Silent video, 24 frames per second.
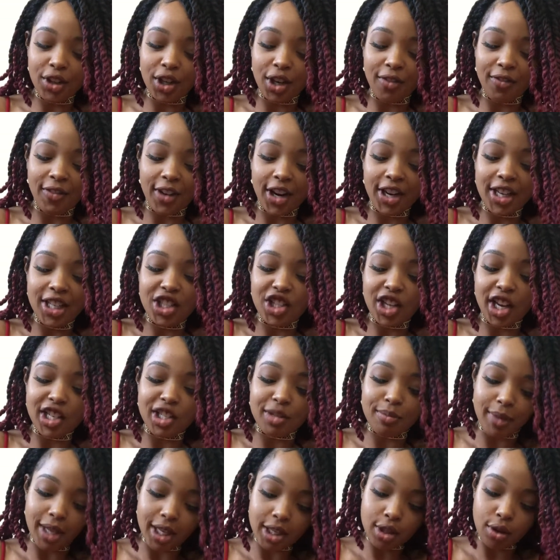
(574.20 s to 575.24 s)
very
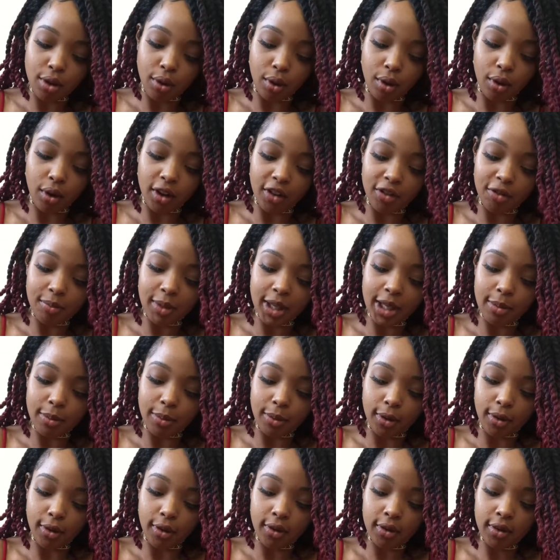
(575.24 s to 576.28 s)
judgmental of
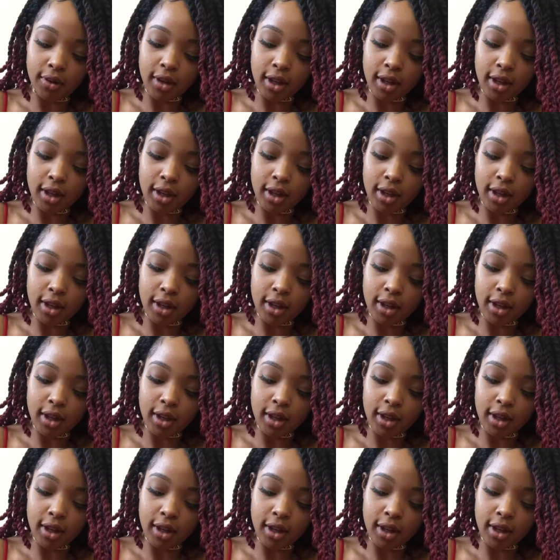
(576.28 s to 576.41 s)
people.